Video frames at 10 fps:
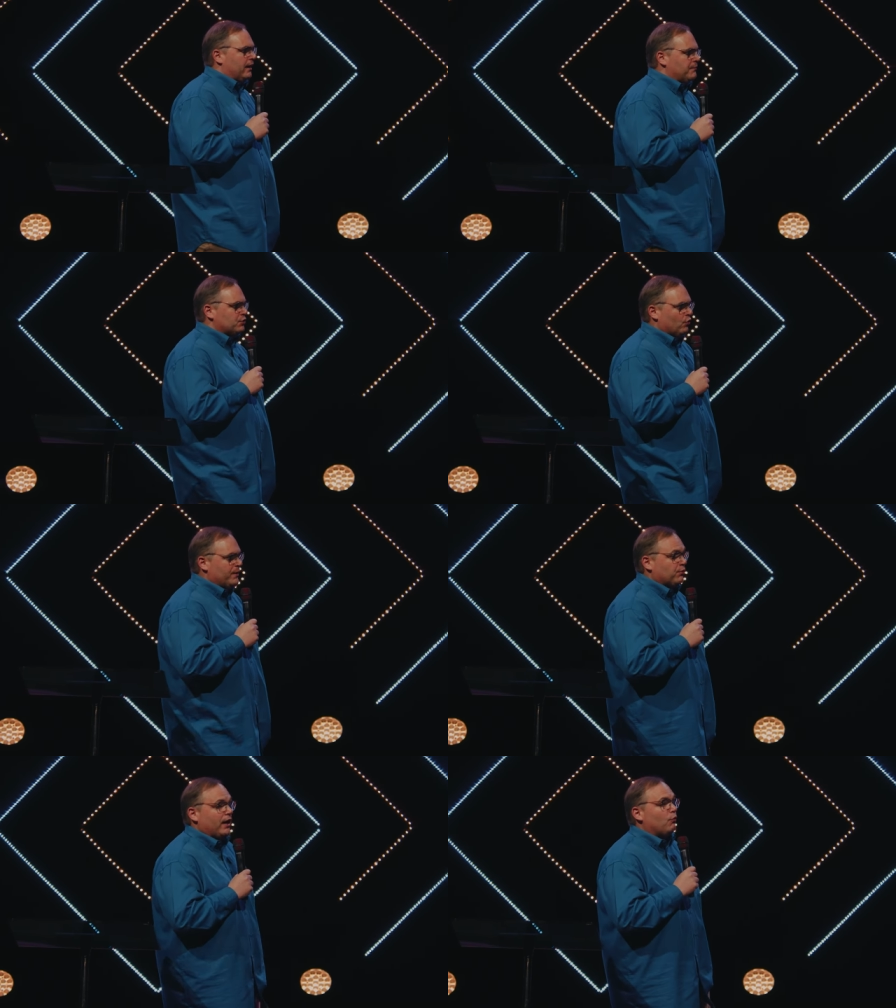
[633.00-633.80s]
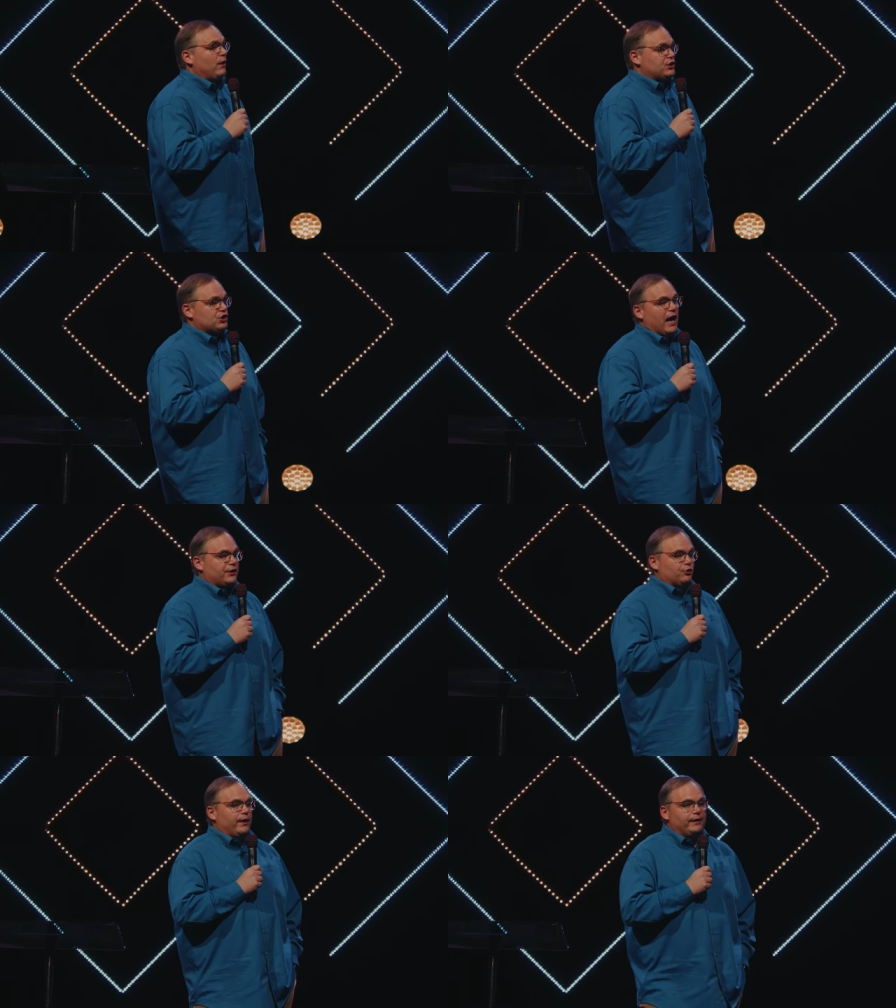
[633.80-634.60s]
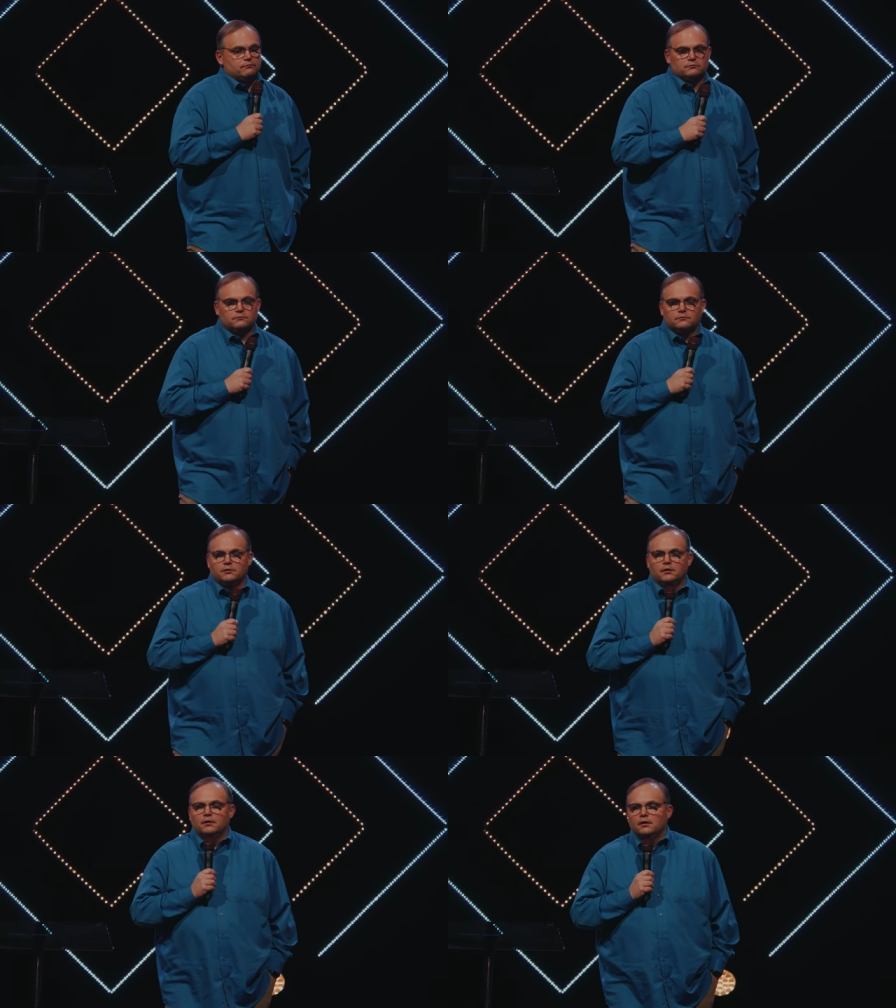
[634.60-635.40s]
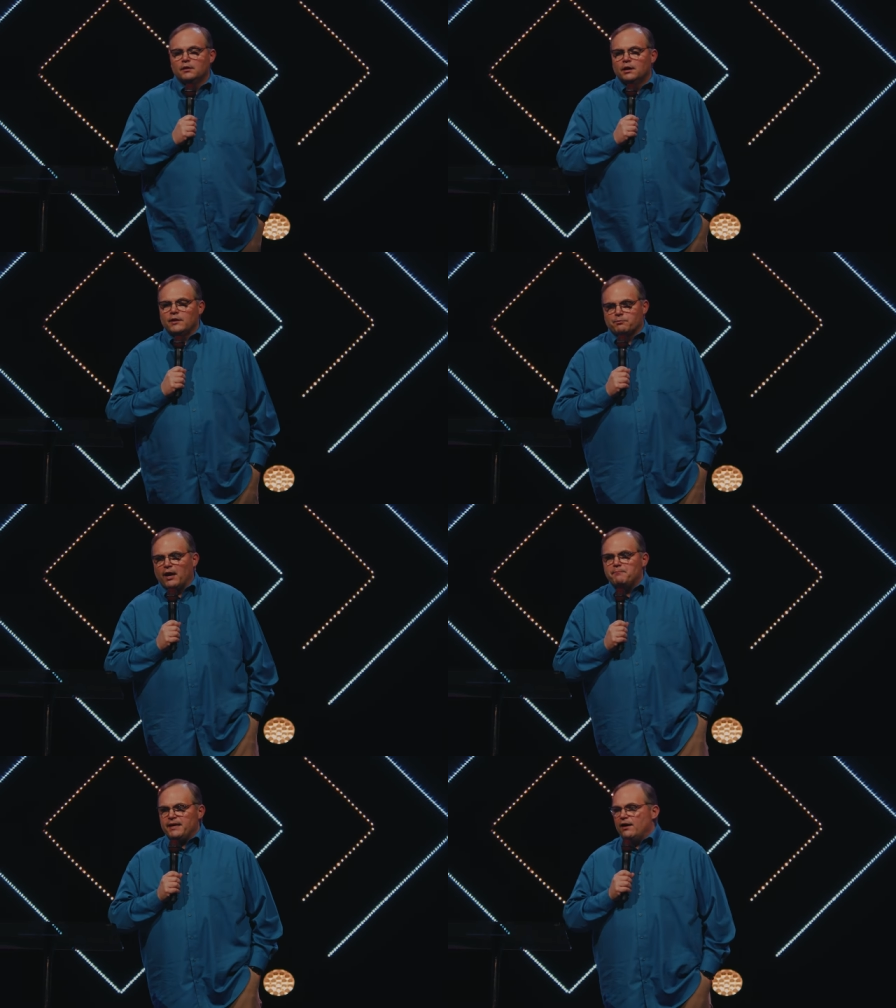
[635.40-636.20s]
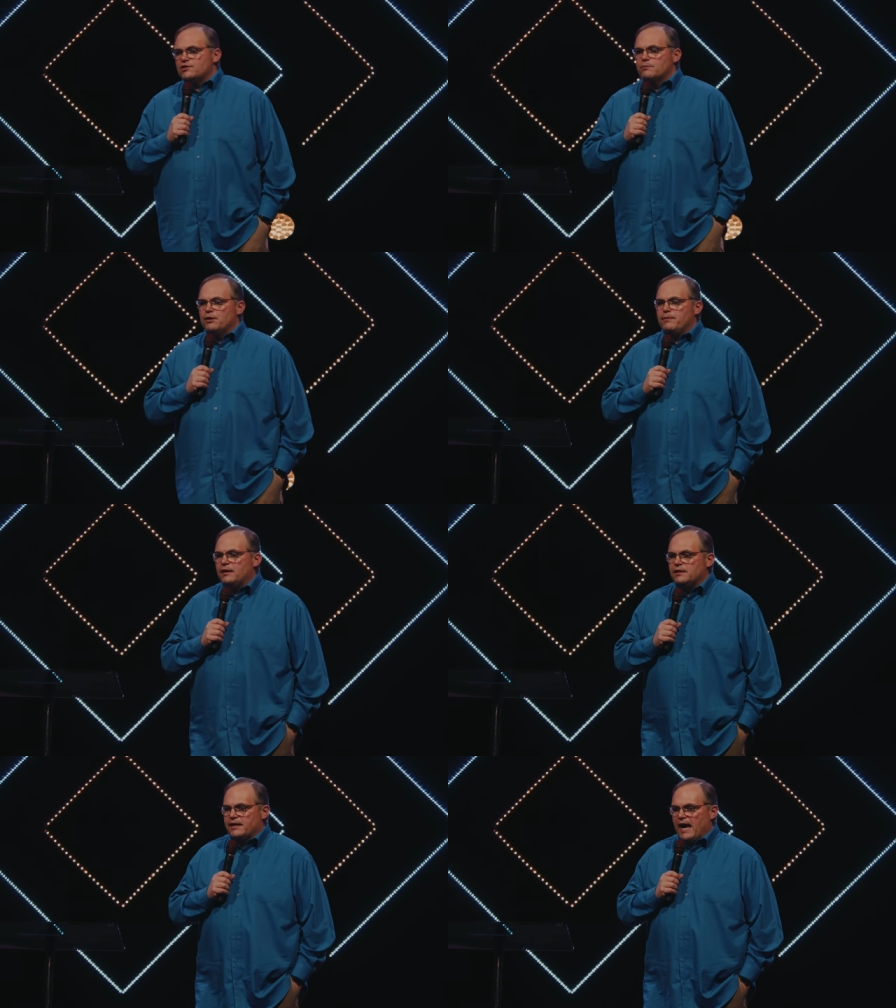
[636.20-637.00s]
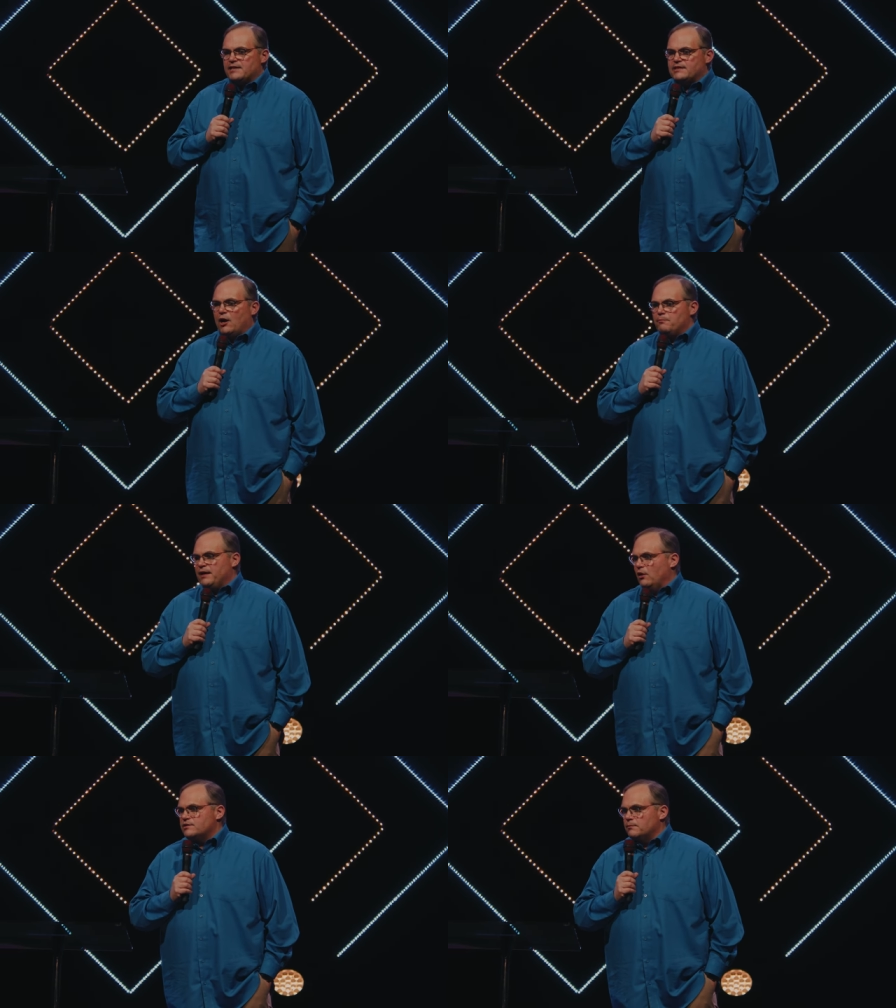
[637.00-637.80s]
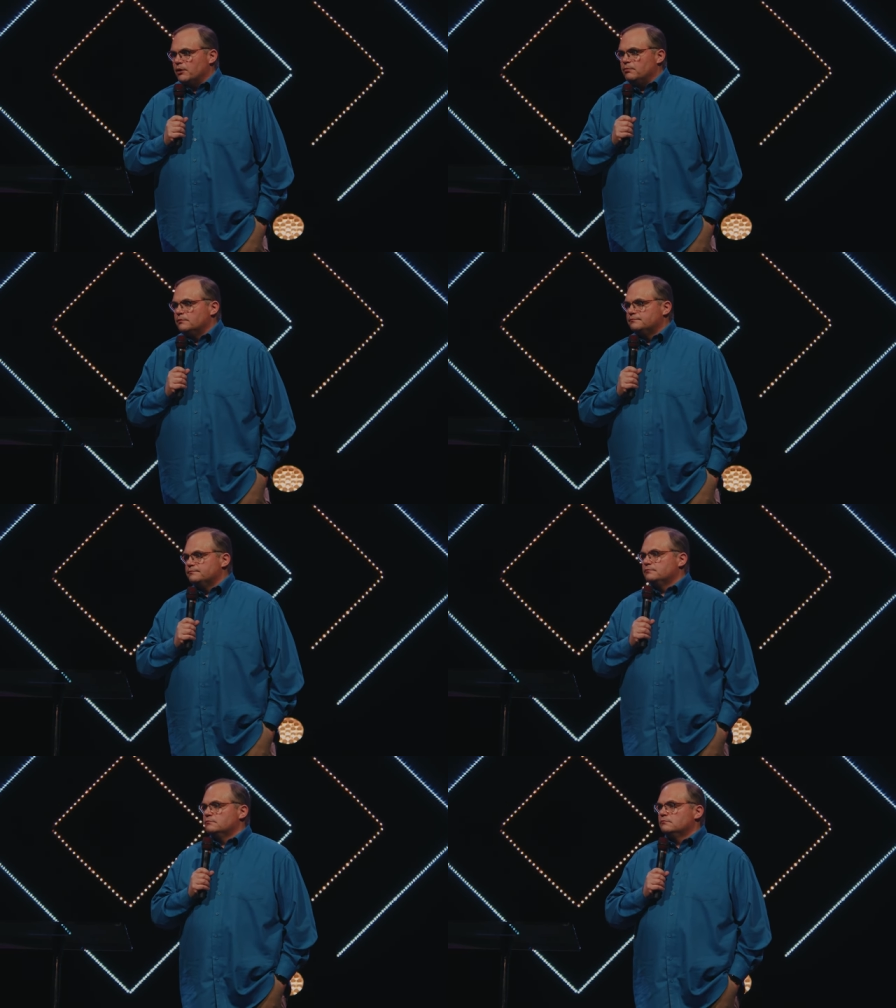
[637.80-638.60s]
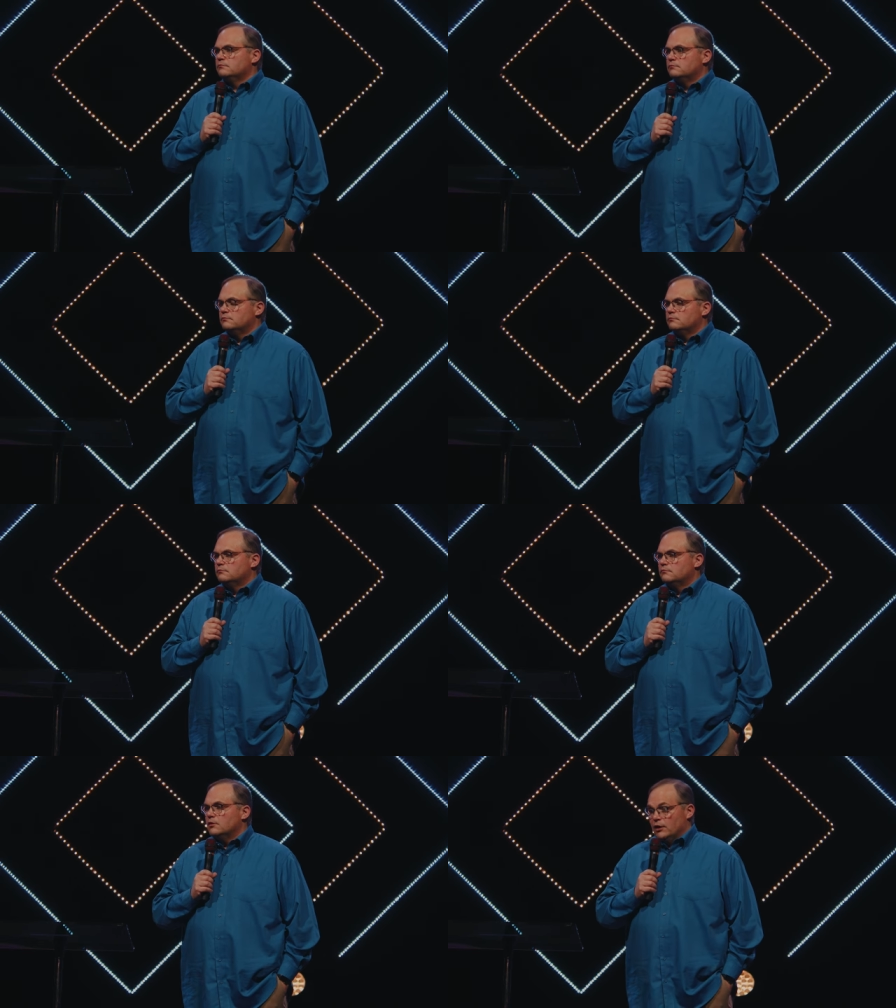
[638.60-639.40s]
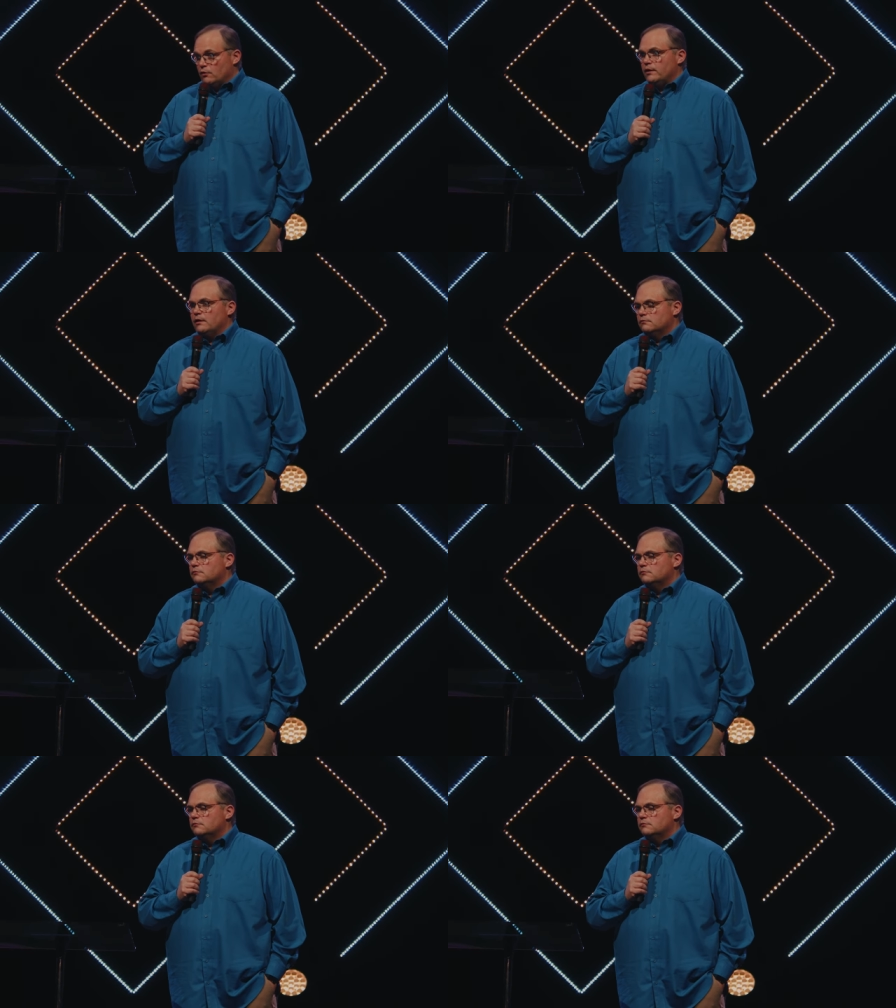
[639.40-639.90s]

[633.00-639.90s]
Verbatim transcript: it. I'm told they brought a witch doctor in. They brought Beelzebub in to cast out Beelzebub. Literally.